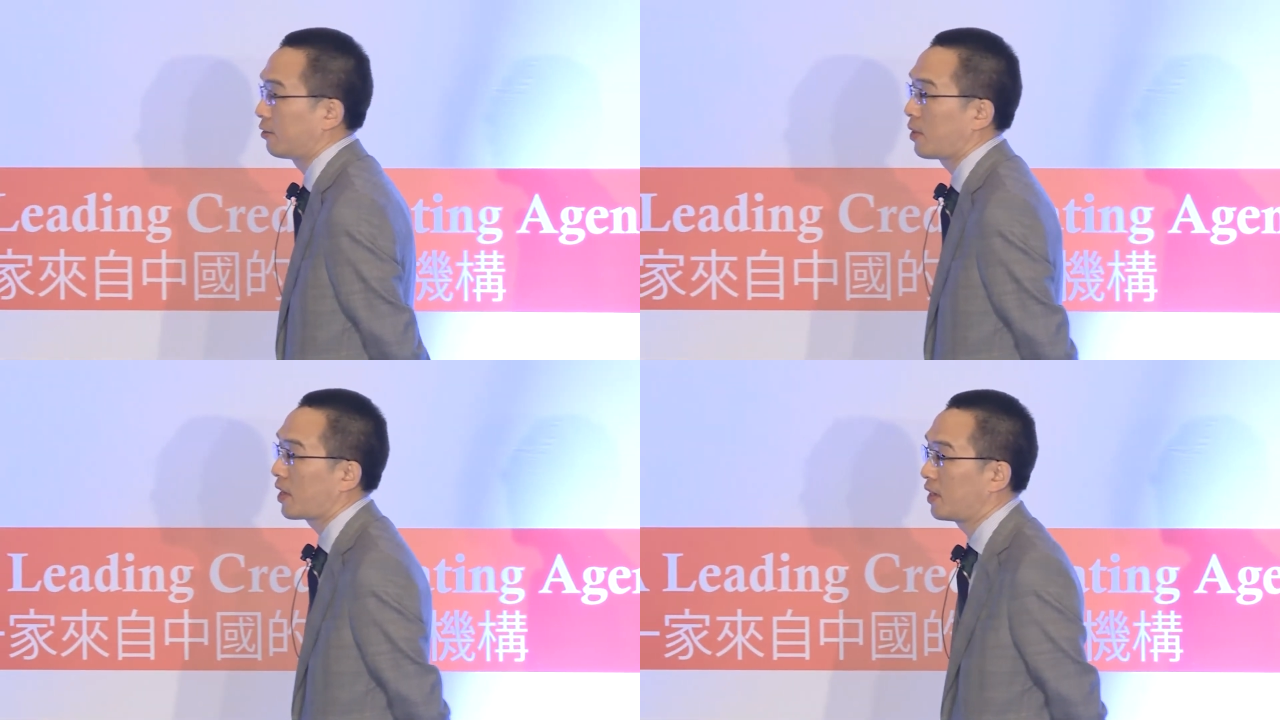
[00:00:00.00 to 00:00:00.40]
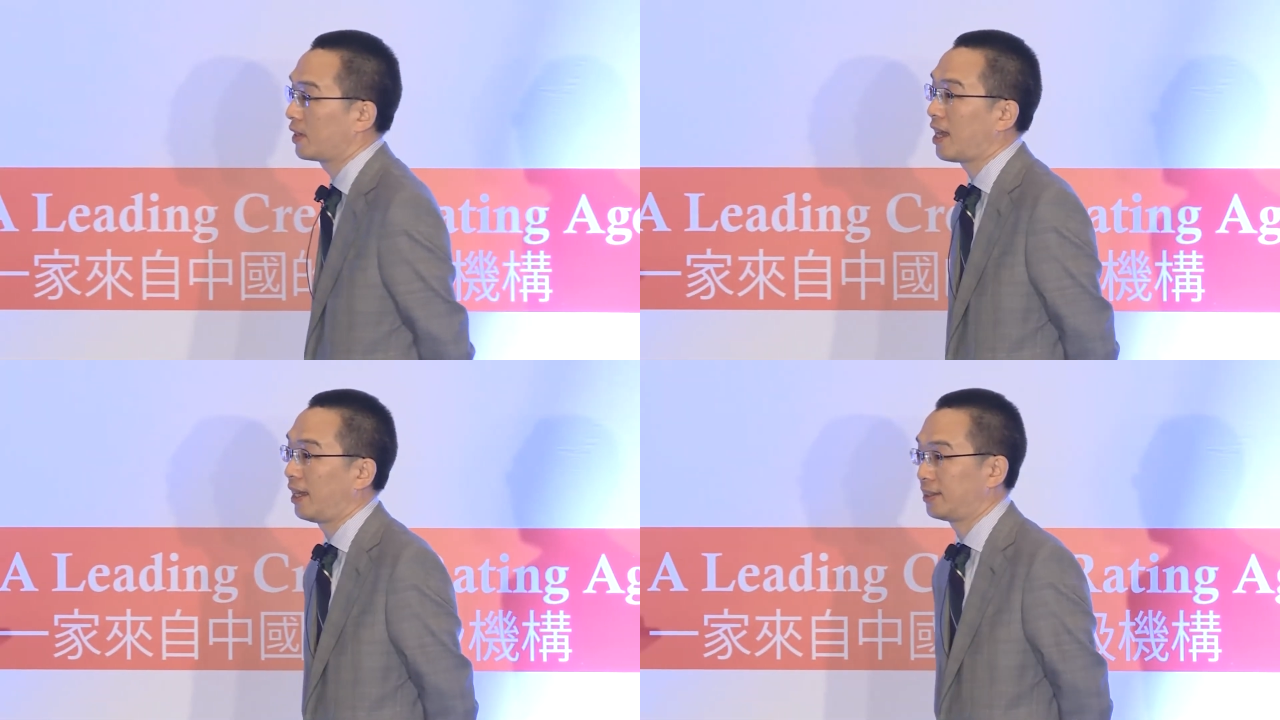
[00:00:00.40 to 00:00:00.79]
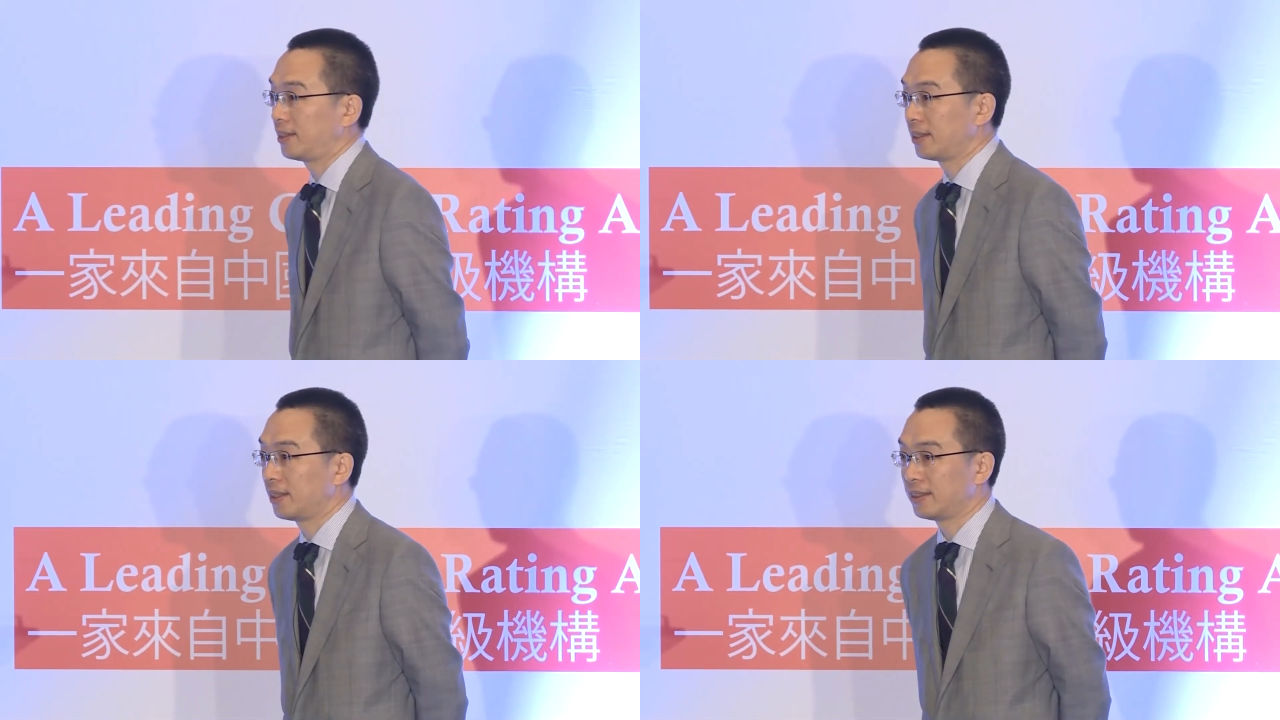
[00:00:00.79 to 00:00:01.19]
recognize
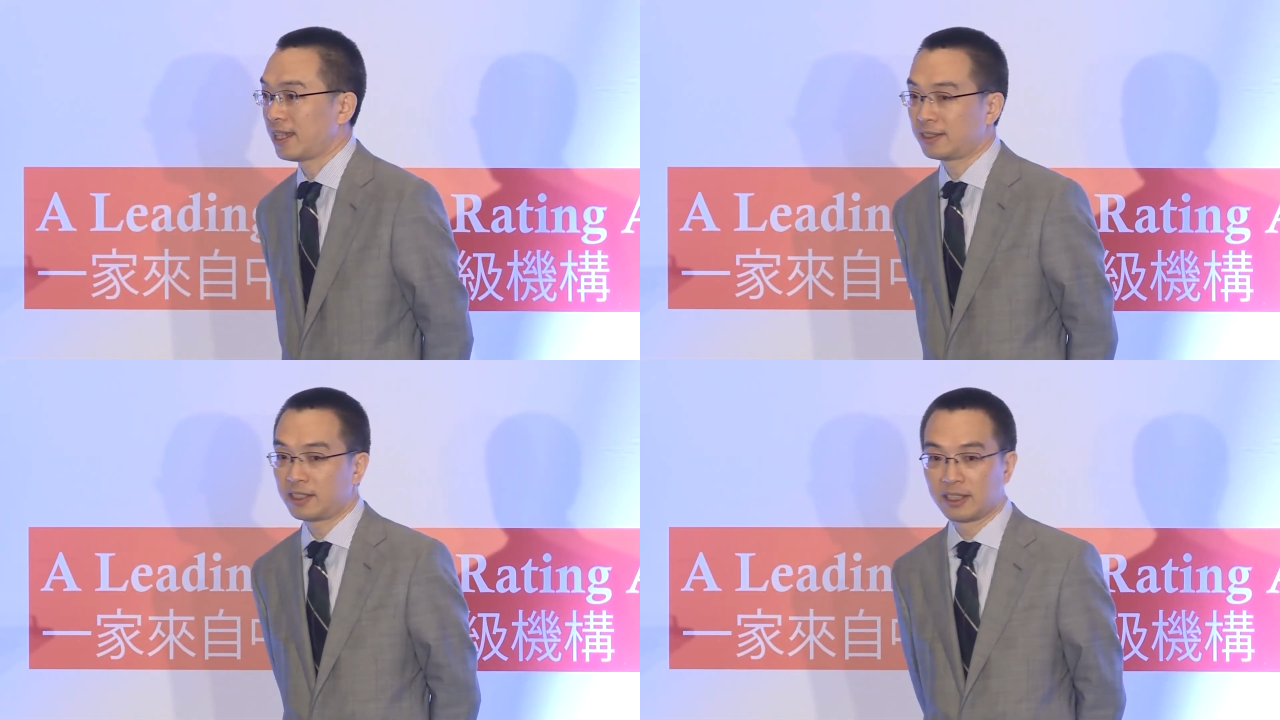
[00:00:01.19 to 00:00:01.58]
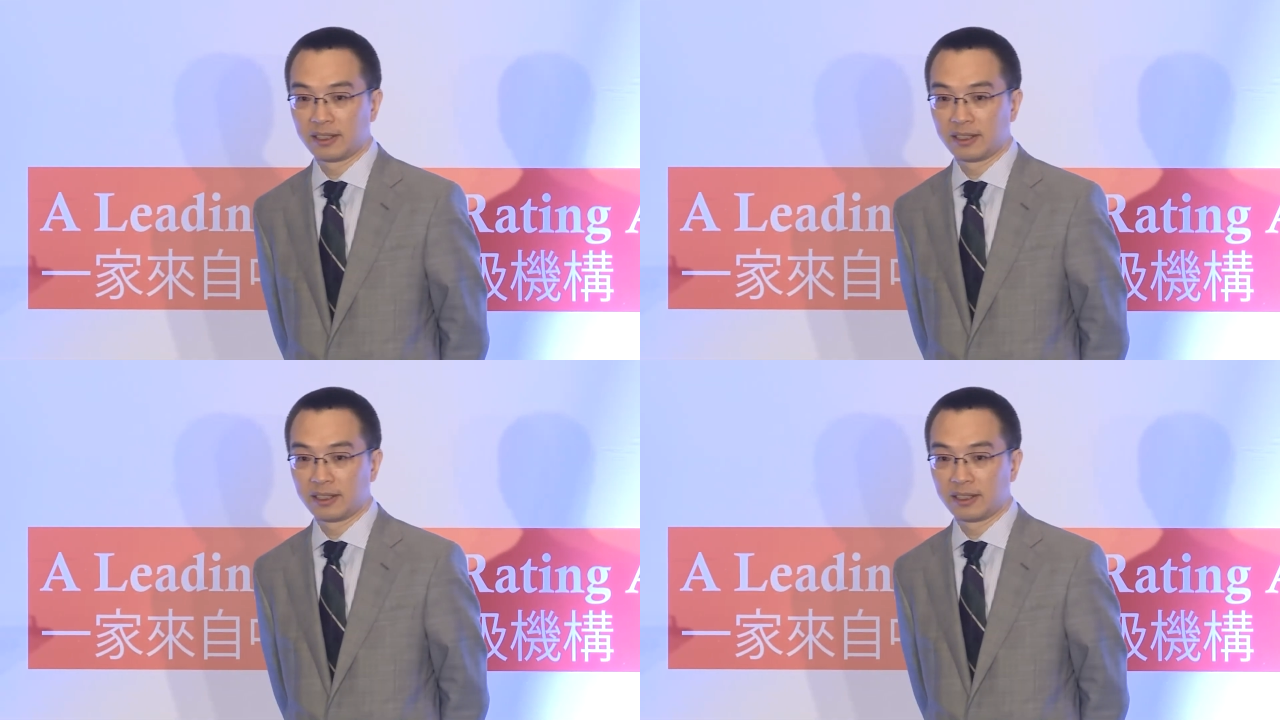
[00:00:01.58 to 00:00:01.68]
that